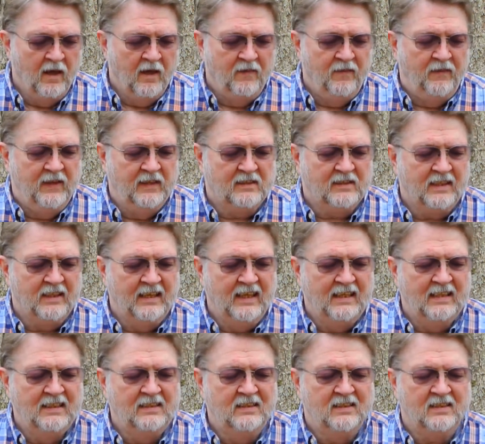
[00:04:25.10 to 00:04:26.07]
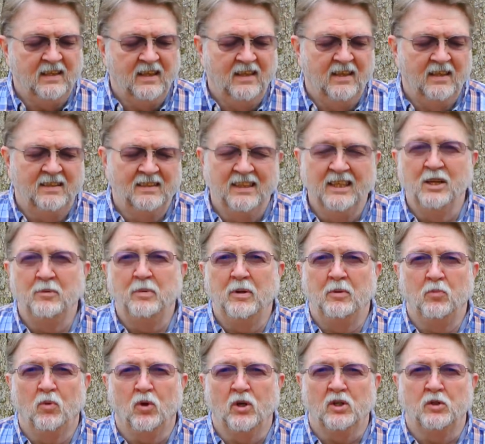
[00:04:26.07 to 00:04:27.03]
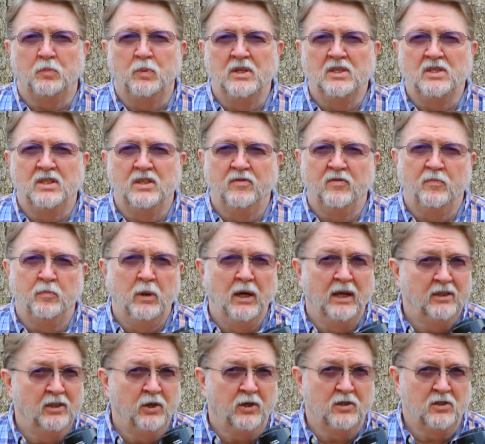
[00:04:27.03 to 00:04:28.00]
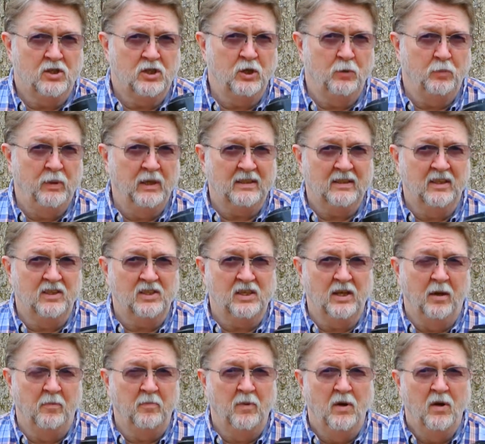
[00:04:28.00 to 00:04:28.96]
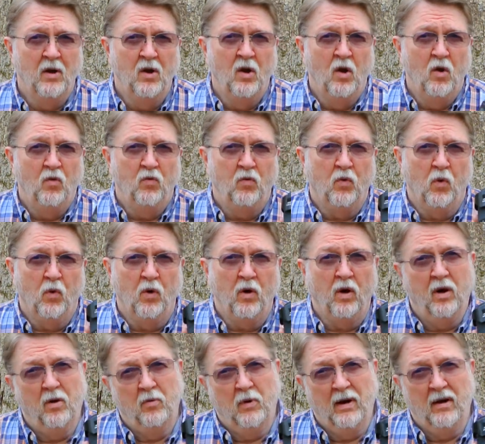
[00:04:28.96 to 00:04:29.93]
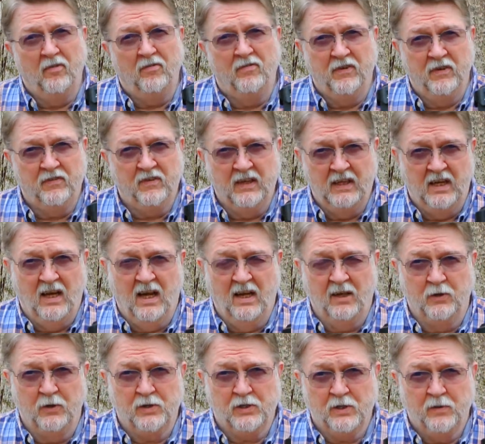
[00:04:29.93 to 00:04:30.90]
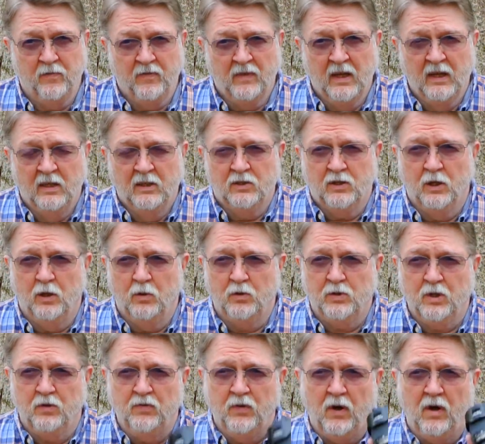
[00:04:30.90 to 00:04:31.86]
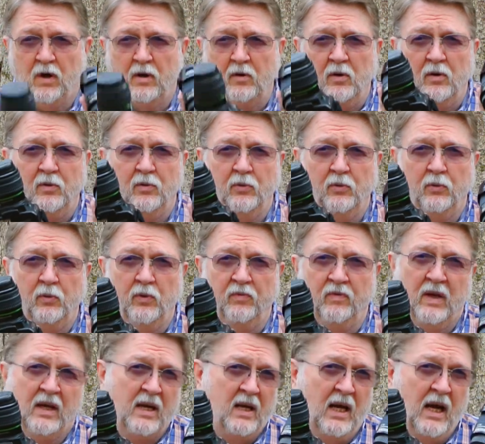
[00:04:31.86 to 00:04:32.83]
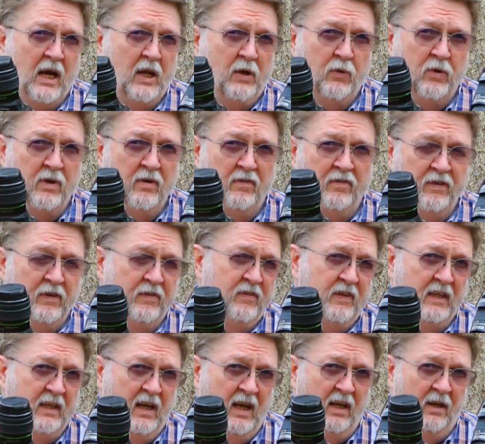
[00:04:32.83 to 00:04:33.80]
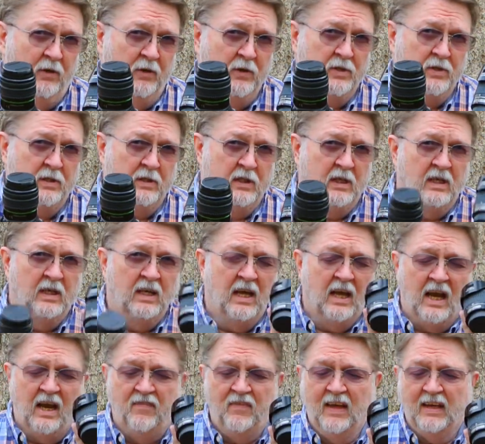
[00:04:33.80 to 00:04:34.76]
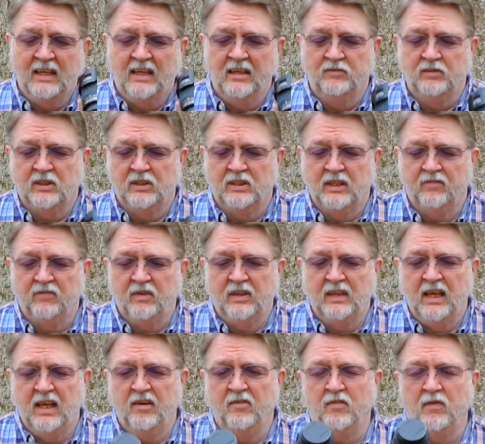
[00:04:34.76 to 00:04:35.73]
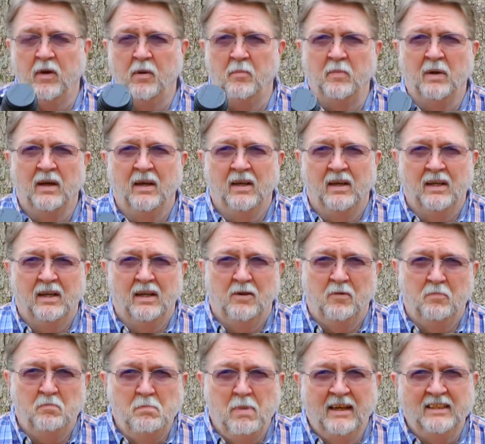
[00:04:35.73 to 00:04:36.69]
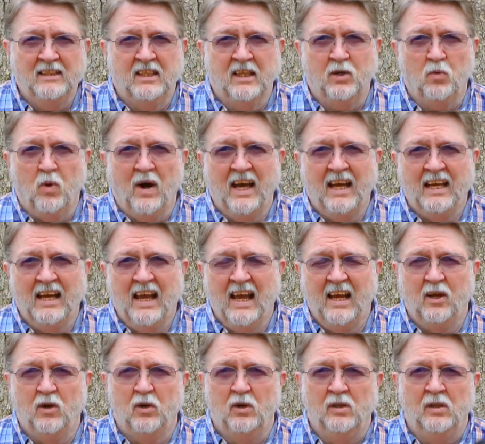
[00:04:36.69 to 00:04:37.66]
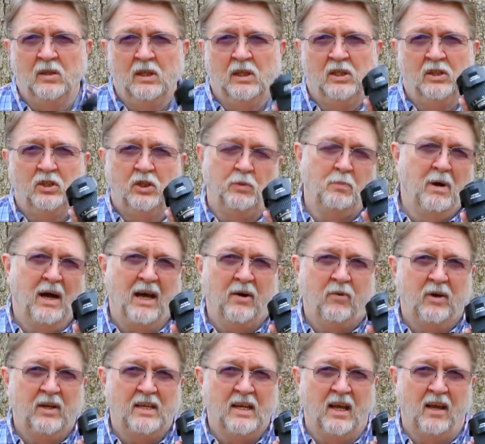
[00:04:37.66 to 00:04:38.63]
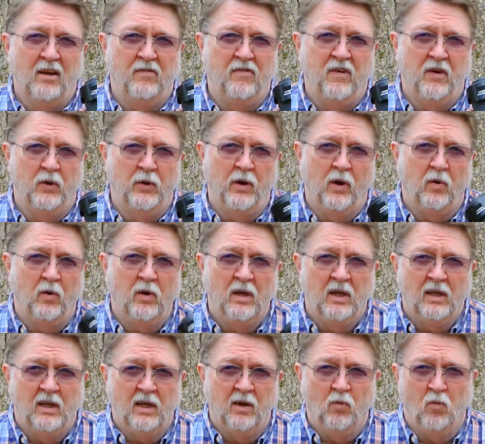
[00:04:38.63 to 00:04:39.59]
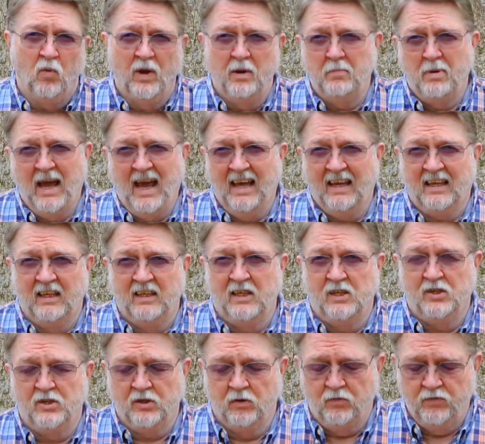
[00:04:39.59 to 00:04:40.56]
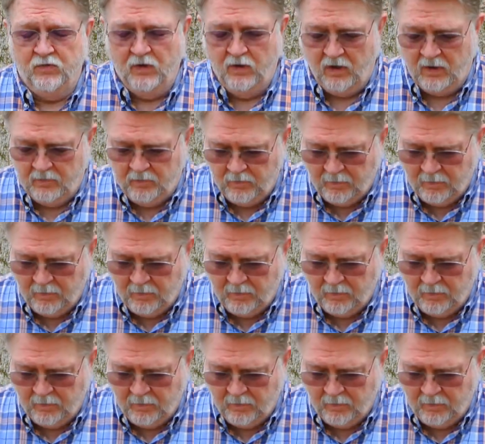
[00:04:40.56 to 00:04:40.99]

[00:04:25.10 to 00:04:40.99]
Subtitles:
This lens, a little bit more expensive, but you can still pick this up for around $50. So far we've got $150. And that gives us everything from basic wide angle to moderate telephoto in one package so far.